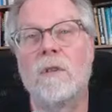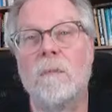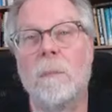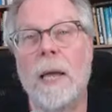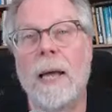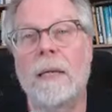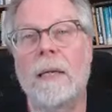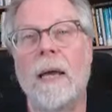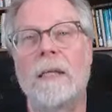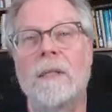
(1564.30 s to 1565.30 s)
black
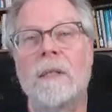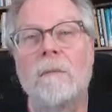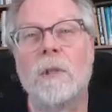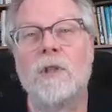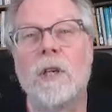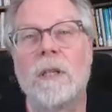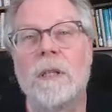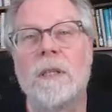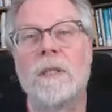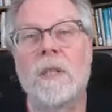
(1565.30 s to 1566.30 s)
dots and magenta
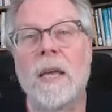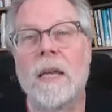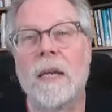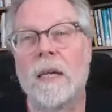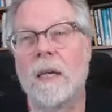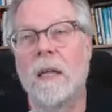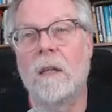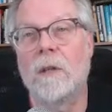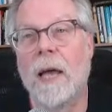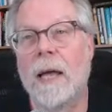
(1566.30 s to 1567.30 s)
and cyan and yellow
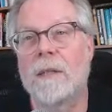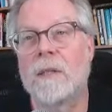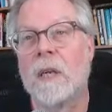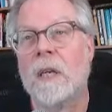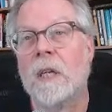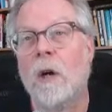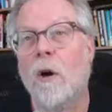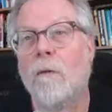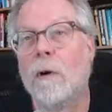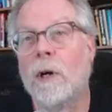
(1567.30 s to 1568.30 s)
dots.
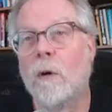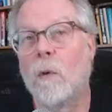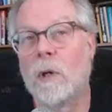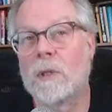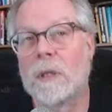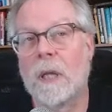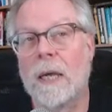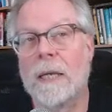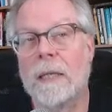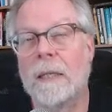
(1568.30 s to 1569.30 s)
Over here where it's
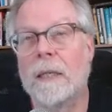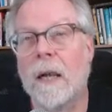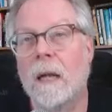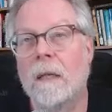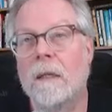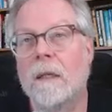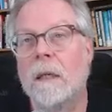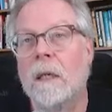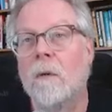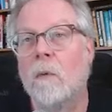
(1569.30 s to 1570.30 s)
lightly colored,
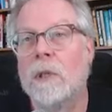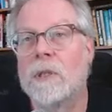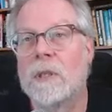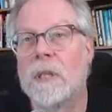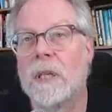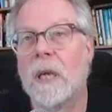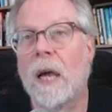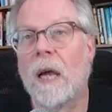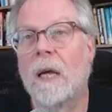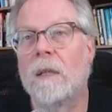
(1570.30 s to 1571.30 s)
we see
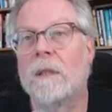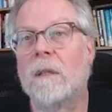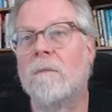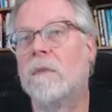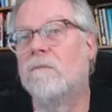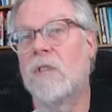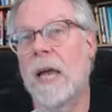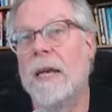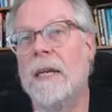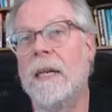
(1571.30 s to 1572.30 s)

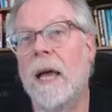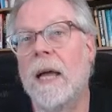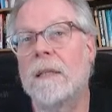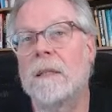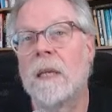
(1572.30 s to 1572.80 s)
tiny dots.